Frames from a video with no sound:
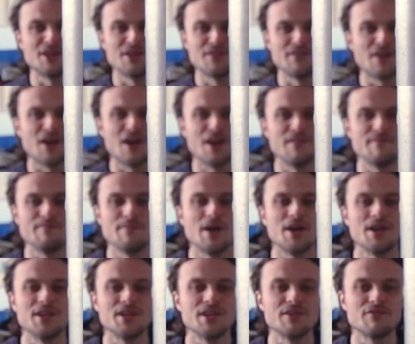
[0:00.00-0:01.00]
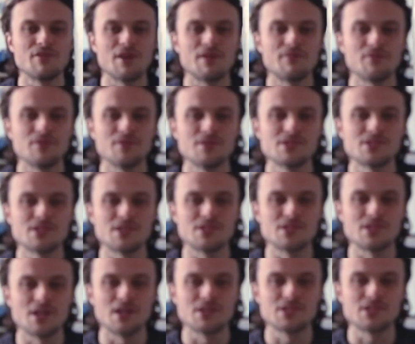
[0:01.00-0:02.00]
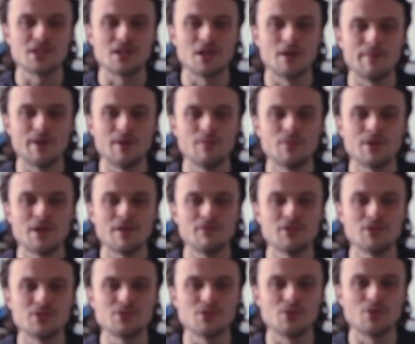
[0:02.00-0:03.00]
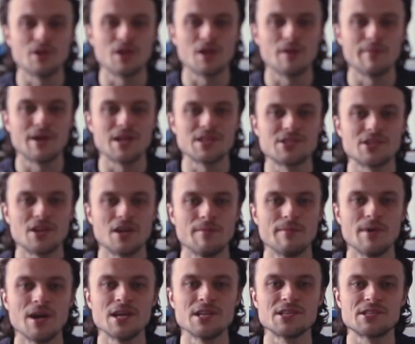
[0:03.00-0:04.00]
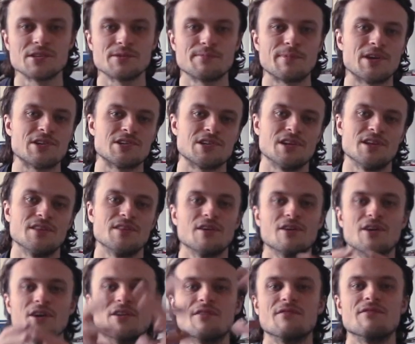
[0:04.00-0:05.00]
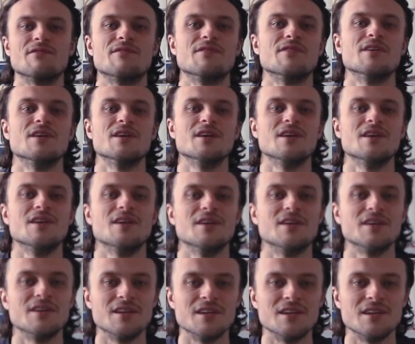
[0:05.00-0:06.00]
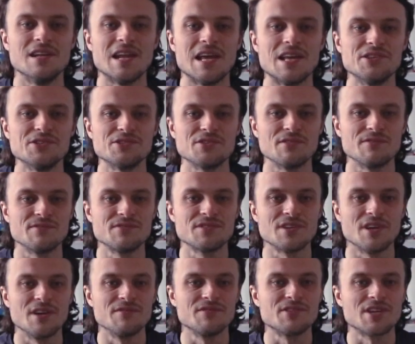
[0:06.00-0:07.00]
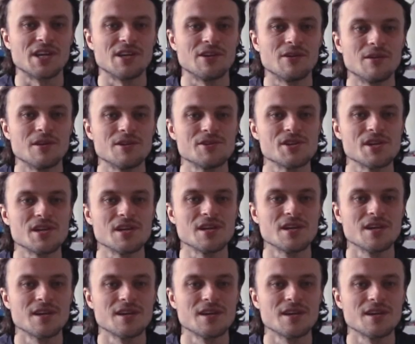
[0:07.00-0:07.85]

kind of hive-minded reference that starts to come in whenever you're talking about termites, especially in the kind of lens of technology.